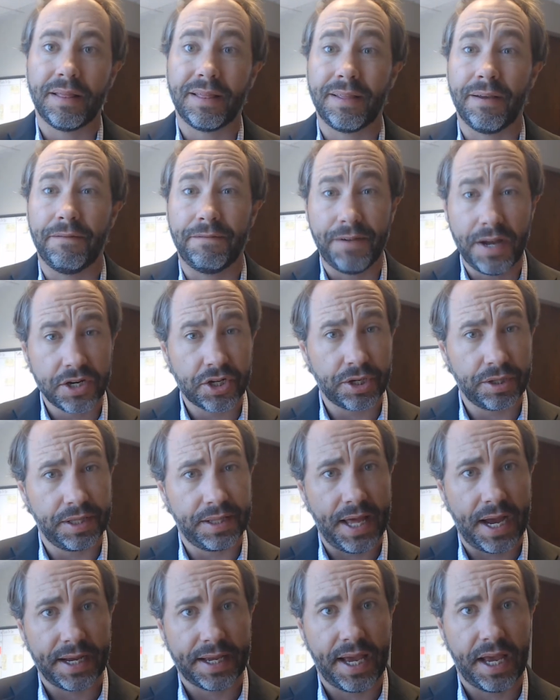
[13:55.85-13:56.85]
Eventually
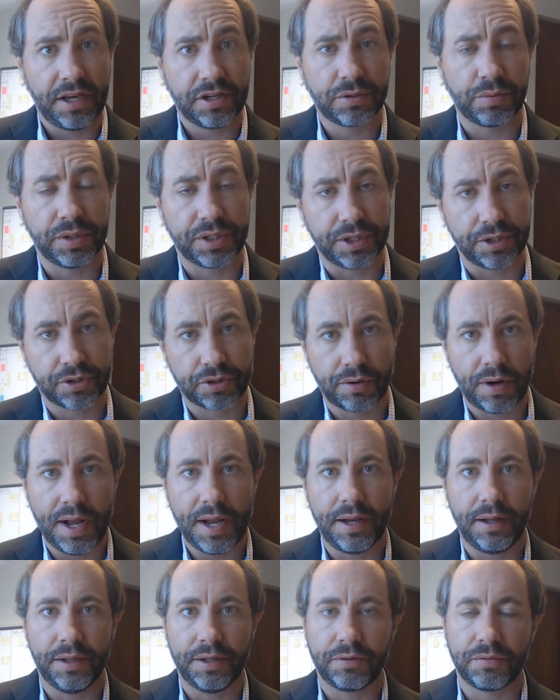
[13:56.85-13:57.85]
that case went to
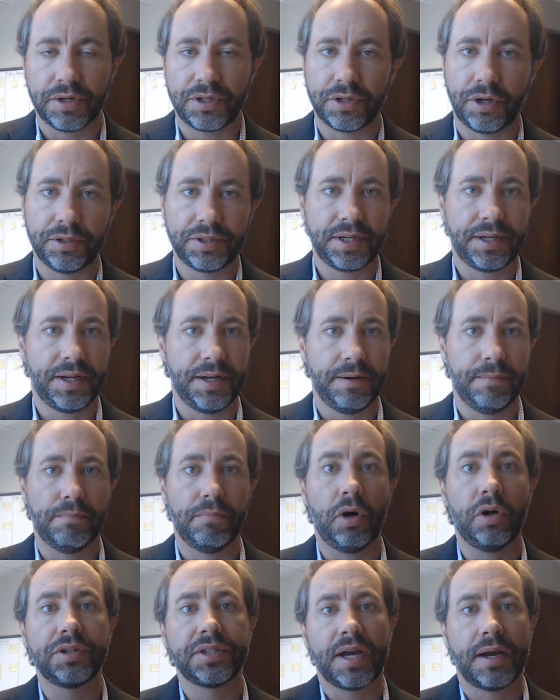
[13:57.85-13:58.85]
trial and resulted in a
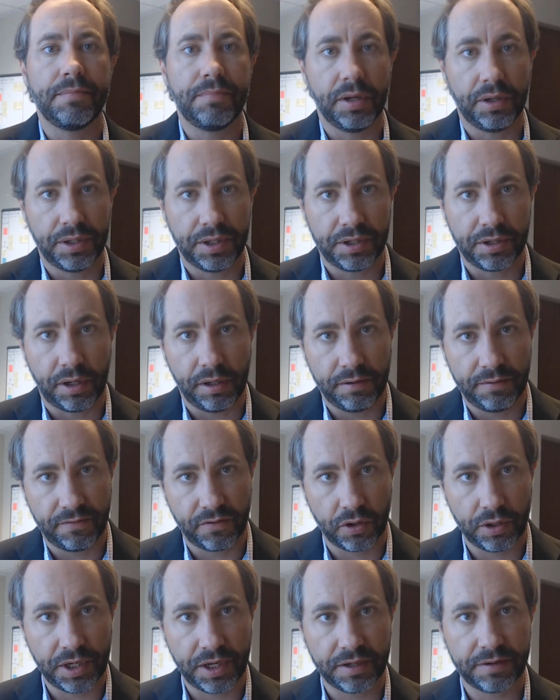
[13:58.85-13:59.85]
multi-million-dollar
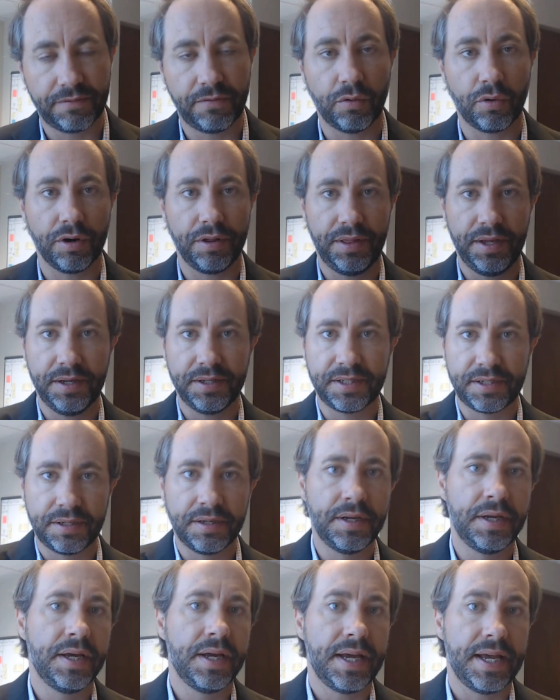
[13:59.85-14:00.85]
verdict for this
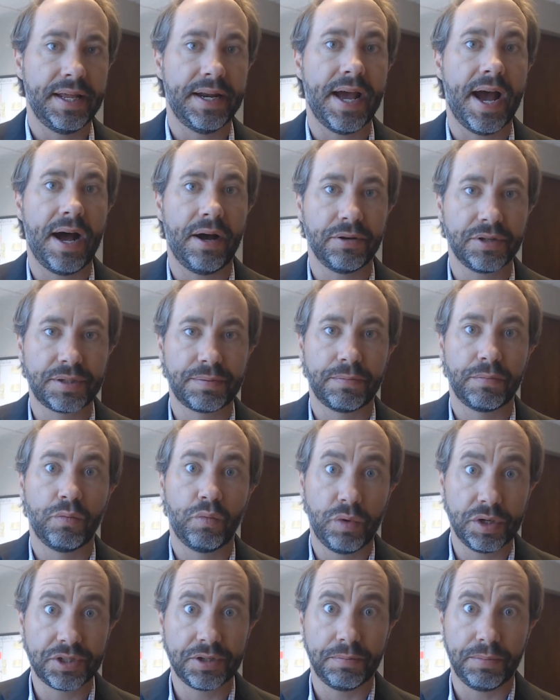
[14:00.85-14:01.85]
in-house
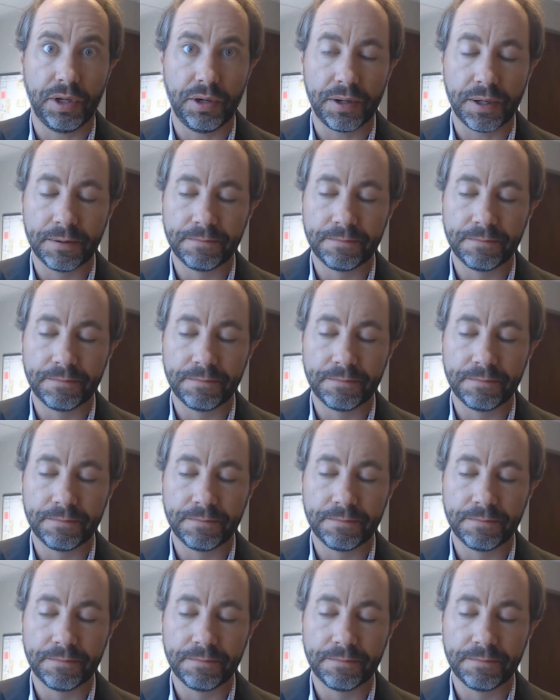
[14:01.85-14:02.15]
whistleblower.